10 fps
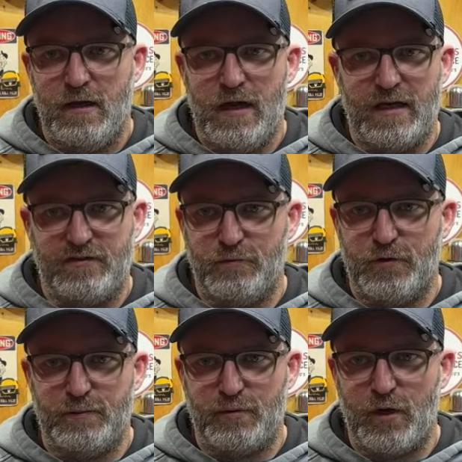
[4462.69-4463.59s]

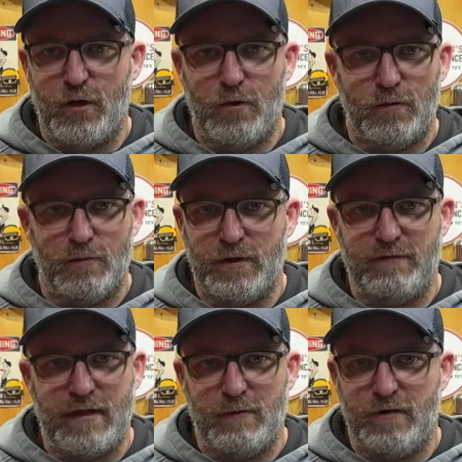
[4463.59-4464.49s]
X1 Pro or
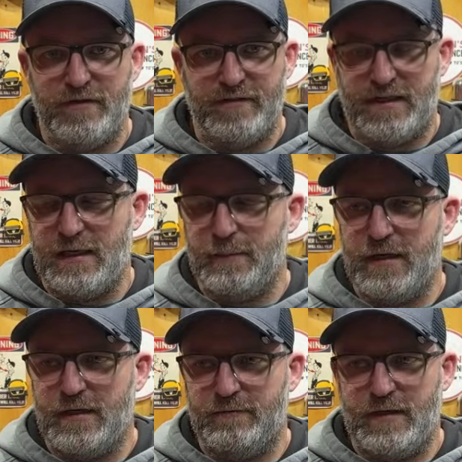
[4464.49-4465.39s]
whatever that was that came
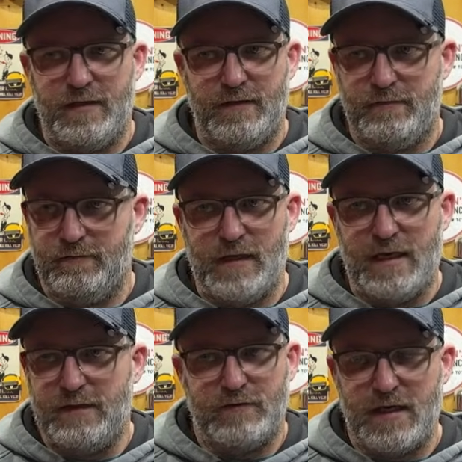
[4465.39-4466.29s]
out, and I
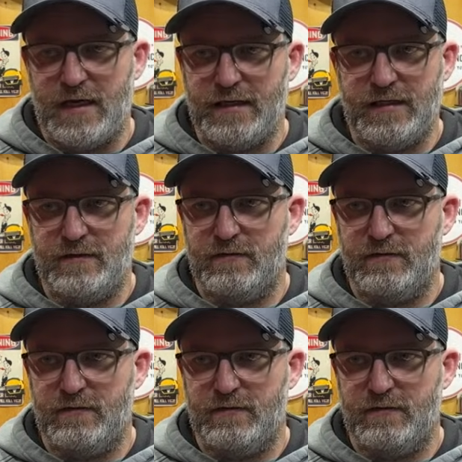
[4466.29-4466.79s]
never got it.